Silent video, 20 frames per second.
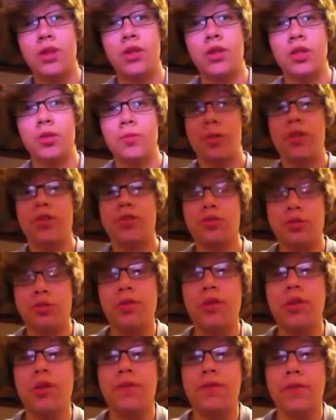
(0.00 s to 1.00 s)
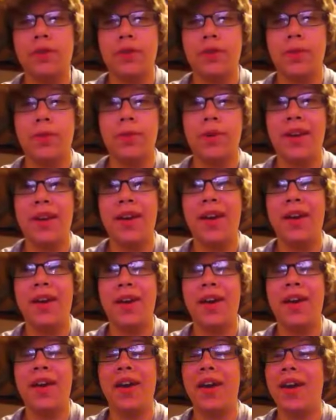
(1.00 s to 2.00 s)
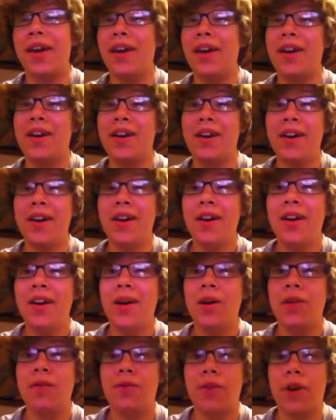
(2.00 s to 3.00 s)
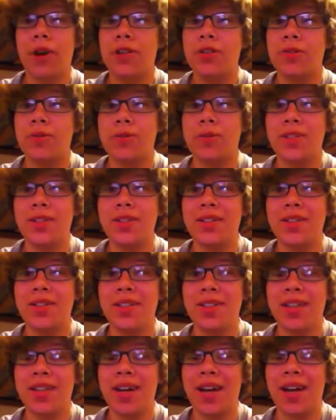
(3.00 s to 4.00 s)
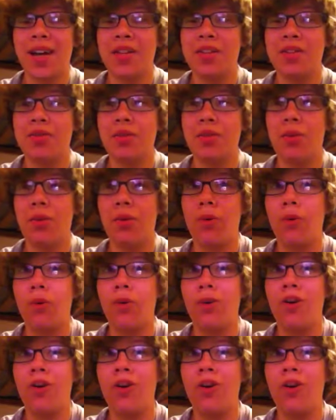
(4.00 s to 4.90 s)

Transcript: especially for being a freshman in high school,